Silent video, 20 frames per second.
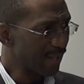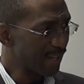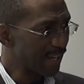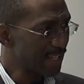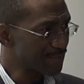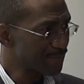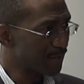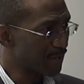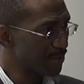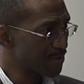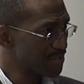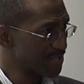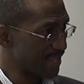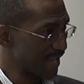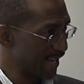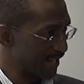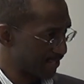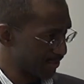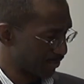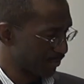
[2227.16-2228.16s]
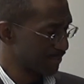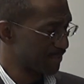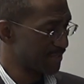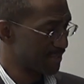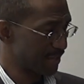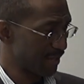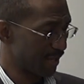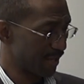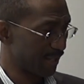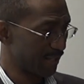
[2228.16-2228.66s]
as far as that is
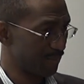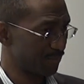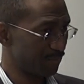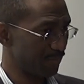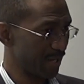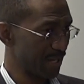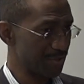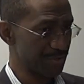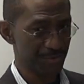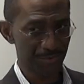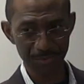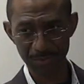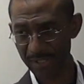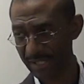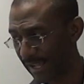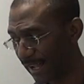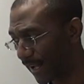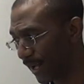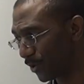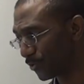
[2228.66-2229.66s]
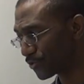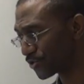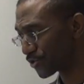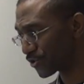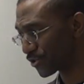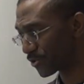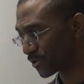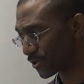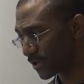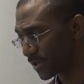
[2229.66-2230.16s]
concerned, make sure
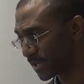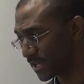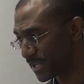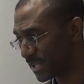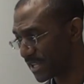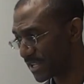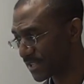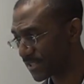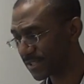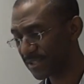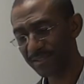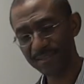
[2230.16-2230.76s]
culture is